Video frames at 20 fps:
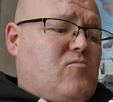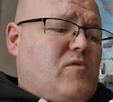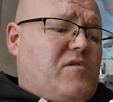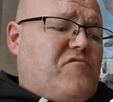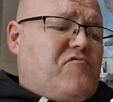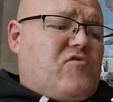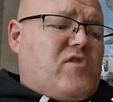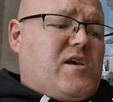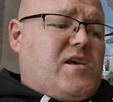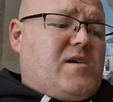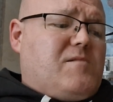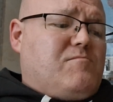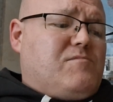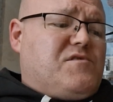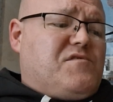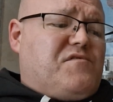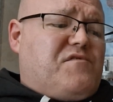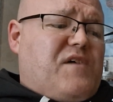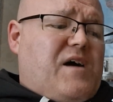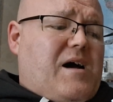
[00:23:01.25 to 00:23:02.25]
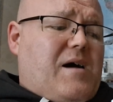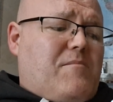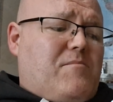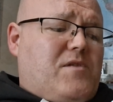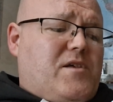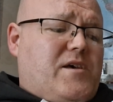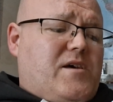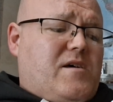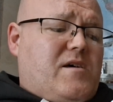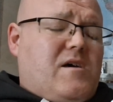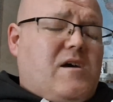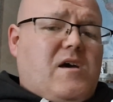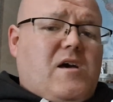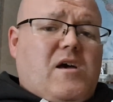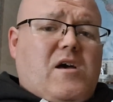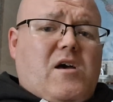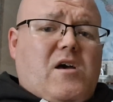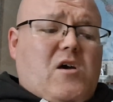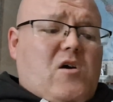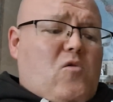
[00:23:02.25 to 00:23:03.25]
with Rahim's family,
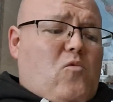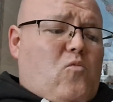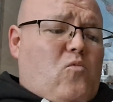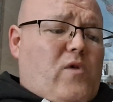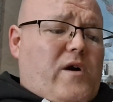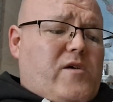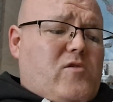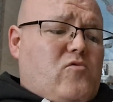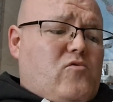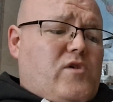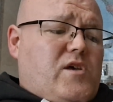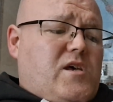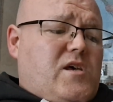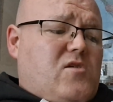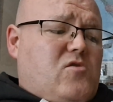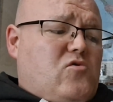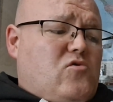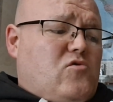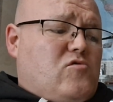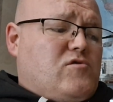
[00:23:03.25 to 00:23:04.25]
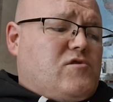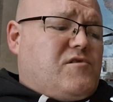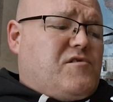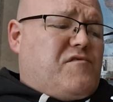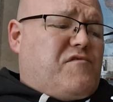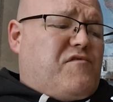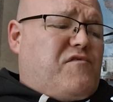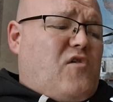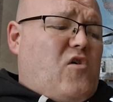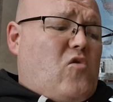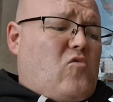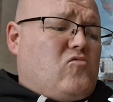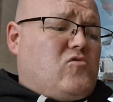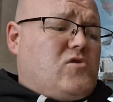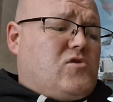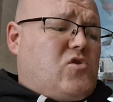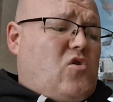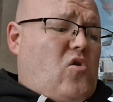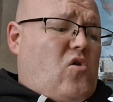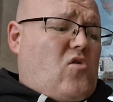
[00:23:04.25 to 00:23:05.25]
while he used false
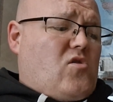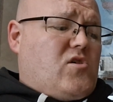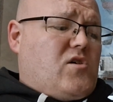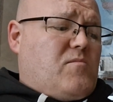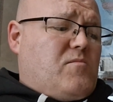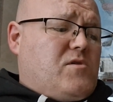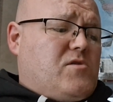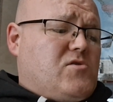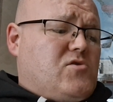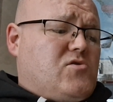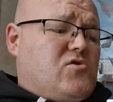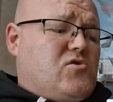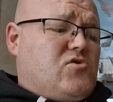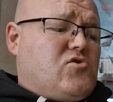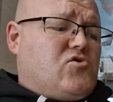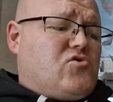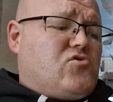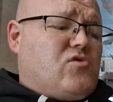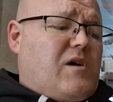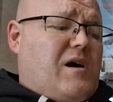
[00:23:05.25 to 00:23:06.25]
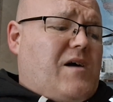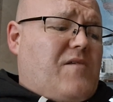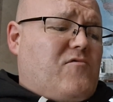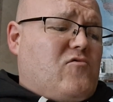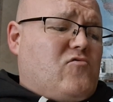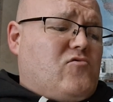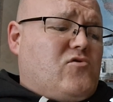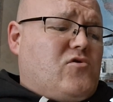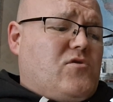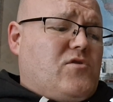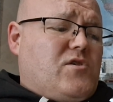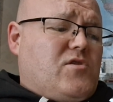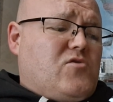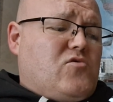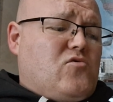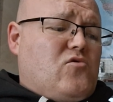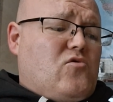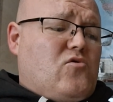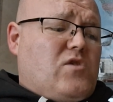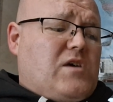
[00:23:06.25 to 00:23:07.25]
documents to travel to
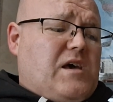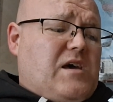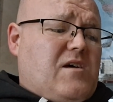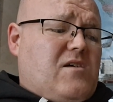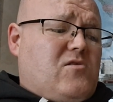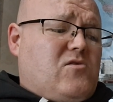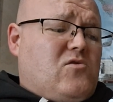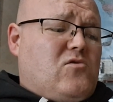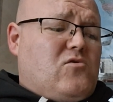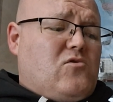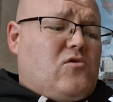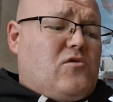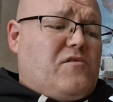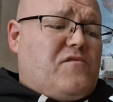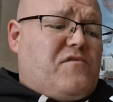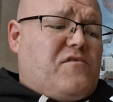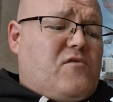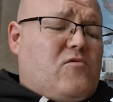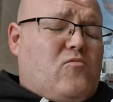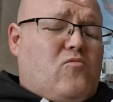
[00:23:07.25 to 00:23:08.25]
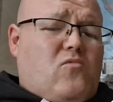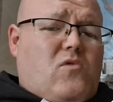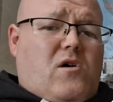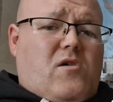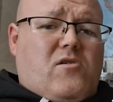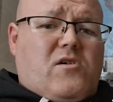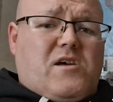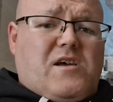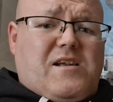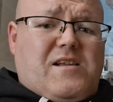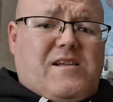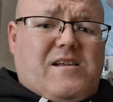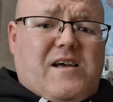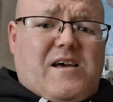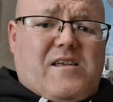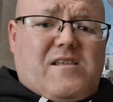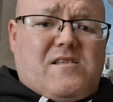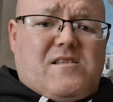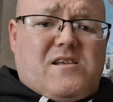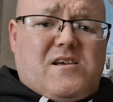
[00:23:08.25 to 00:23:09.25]
the UK to look for work in
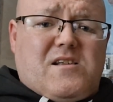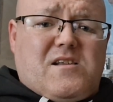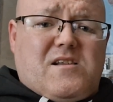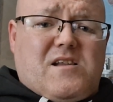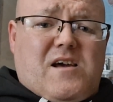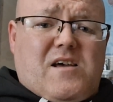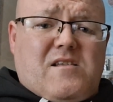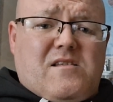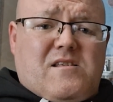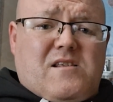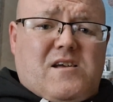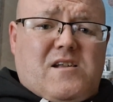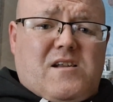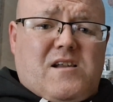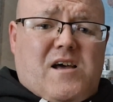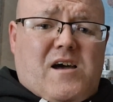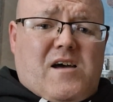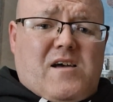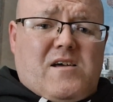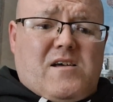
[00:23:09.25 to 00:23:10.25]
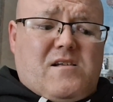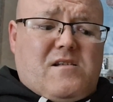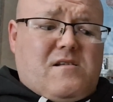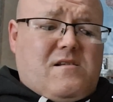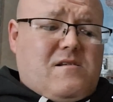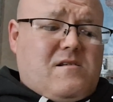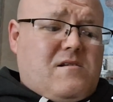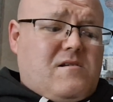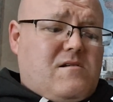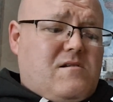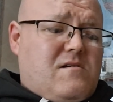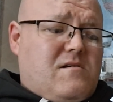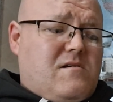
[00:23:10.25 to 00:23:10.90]
1999.